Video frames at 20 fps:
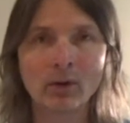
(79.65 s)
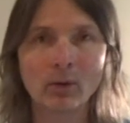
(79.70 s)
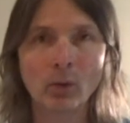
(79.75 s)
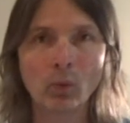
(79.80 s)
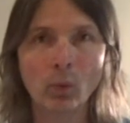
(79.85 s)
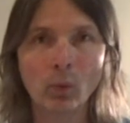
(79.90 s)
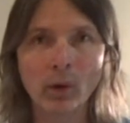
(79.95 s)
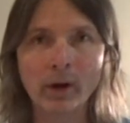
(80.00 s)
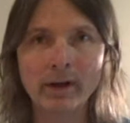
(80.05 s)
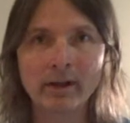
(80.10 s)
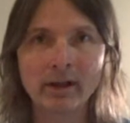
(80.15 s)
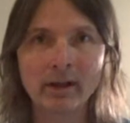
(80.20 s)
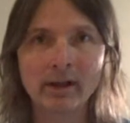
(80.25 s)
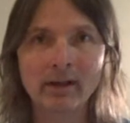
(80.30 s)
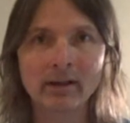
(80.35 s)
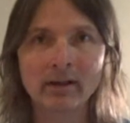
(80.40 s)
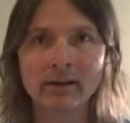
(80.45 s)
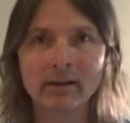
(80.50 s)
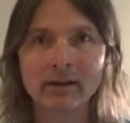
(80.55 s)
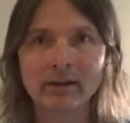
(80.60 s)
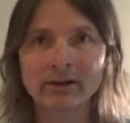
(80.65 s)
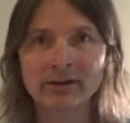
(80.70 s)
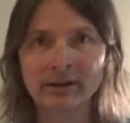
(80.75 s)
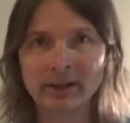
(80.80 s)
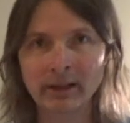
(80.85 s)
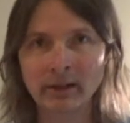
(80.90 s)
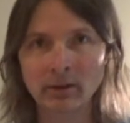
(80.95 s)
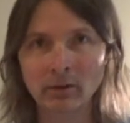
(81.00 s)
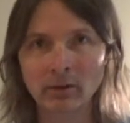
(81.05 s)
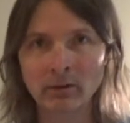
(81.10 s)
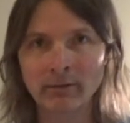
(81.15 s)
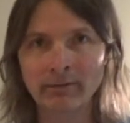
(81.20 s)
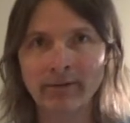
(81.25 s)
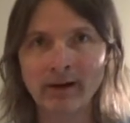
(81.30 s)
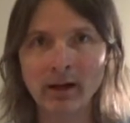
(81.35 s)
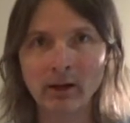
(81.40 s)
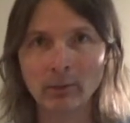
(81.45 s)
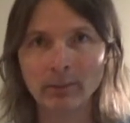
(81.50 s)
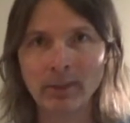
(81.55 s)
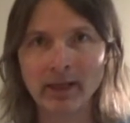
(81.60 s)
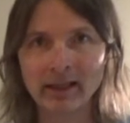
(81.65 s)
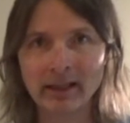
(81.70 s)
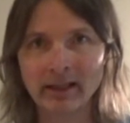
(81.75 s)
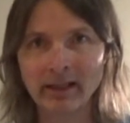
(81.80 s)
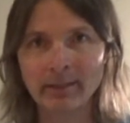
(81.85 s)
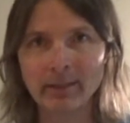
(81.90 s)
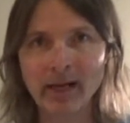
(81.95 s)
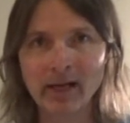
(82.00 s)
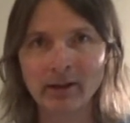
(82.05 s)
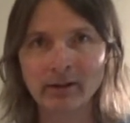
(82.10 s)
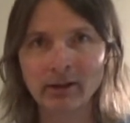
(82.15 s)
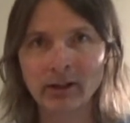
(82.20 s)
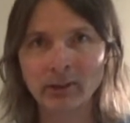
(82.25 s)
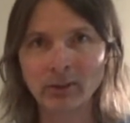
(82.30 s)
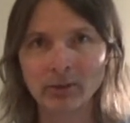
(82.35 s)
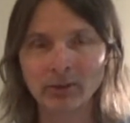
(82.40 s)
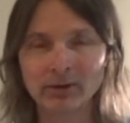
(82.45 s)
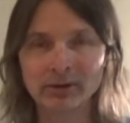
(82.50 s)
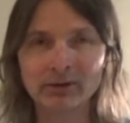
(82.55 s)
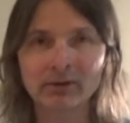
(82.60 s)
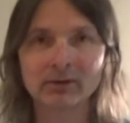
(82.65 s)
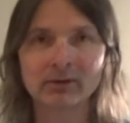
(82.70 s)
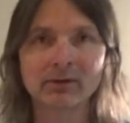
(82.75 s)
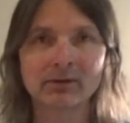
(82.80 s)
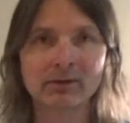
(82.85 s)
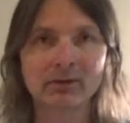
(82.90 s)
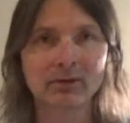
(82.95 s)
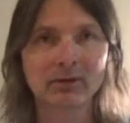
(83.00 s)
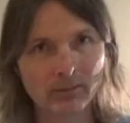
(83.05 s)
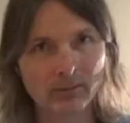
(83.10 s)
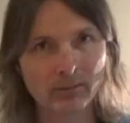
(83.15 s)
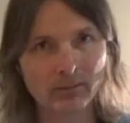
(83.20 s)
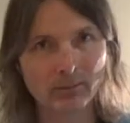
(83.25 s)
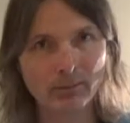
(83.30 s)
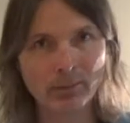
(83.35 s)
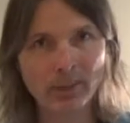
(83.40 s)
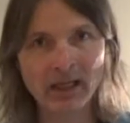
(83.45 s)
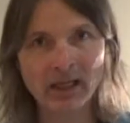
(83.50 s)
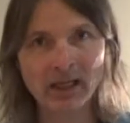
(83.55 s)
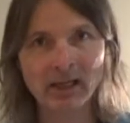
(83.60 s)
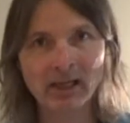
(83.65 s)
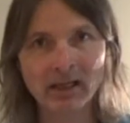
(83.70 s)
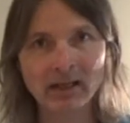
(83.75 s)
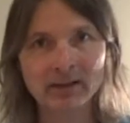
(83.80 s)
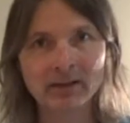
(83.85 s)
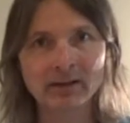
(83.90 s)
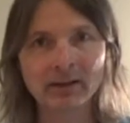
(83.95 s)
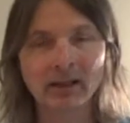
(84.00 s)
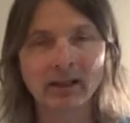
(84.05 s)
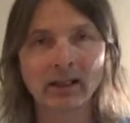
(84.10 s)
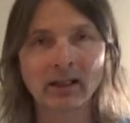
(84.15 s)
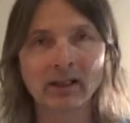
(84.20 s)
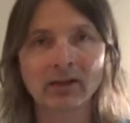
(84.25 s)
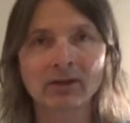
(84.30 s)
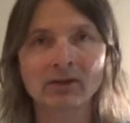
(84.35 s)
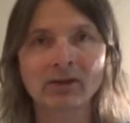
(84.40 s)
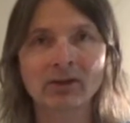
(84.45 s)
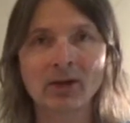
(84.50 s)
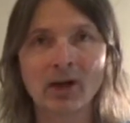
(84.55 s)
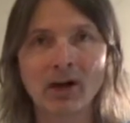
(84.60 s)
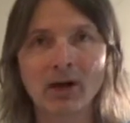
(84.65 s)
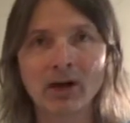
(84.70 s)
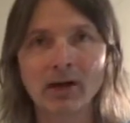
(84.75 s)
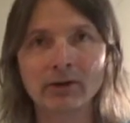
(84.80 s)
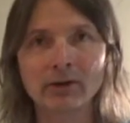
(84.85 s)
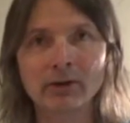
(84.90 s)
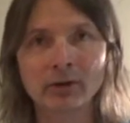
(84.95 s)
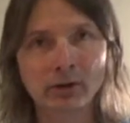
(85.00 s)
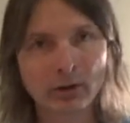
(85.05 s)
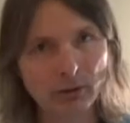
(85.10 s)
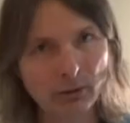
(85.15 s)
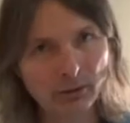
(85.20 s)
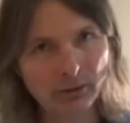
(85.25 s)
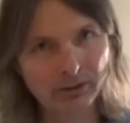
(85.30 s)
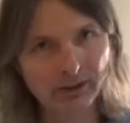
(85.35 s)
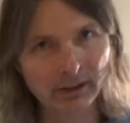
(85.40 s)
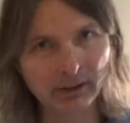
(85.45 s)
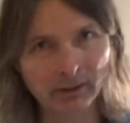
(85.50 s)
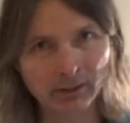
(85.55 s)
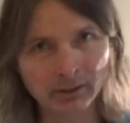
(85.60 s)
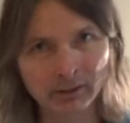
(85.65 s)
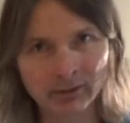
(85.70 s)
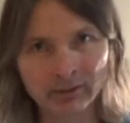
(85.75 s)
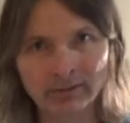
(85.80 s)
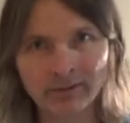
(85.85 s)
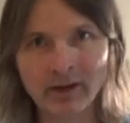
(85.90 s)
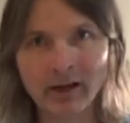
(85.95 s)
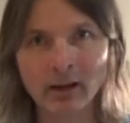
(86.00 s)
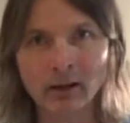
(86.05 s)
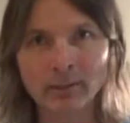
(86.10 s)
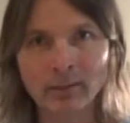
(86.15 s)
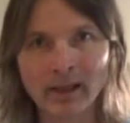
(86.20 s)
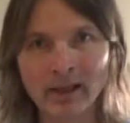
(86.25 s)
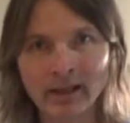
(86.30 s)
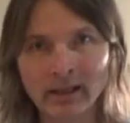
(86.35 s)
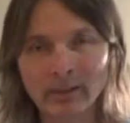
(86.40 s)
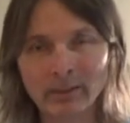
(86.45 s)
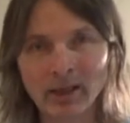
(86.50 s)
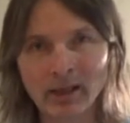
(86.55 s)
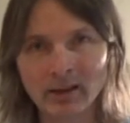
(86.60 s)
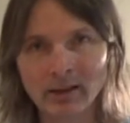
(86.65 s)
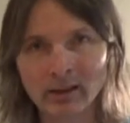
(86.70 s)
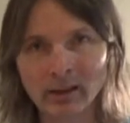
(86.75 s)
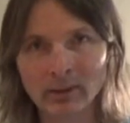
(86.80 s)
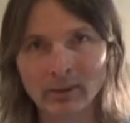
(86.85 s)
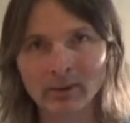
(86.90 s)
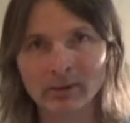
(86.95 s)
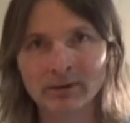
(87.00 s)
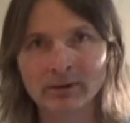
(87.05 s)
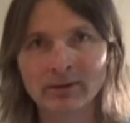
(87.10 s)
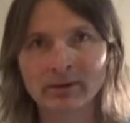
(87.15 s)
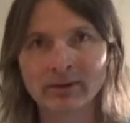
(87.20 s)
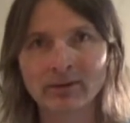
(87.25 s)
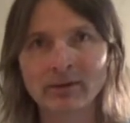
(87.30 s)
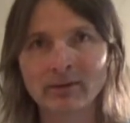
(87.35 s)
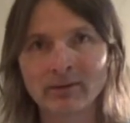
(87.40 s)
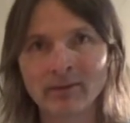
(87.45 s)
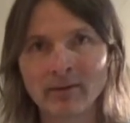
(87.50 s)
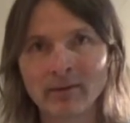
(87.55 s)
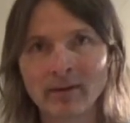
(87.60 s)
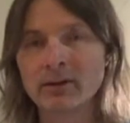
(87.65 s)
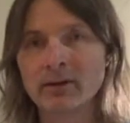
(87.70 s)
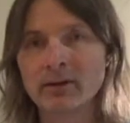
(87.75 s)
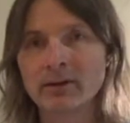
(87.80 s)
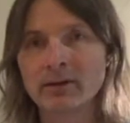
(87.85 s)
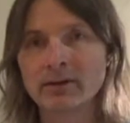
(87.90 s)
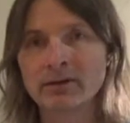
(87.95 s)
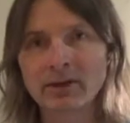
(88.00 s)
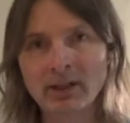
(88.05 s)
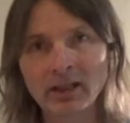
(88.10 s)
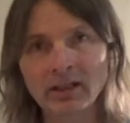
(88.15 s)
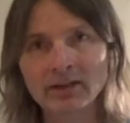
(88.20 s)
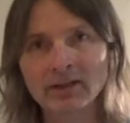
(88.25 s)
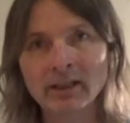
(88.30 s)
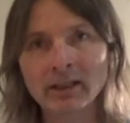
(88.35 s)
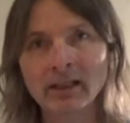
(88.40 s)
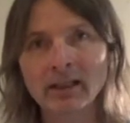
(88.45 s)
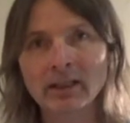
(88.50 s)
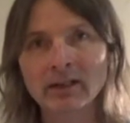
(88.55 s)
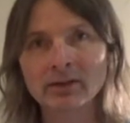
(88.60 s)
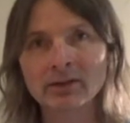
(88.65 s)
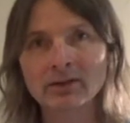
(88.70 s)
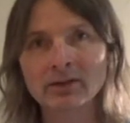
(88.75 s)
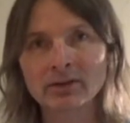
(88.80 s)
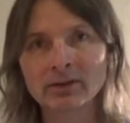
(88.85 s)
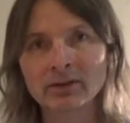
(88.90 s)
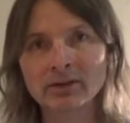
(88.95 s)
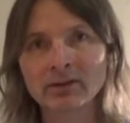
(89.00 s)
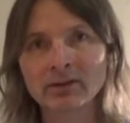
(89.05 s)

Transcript: one single followed by any amount of doubles. B stickings are two singles followed by any amount of doubles. C stickings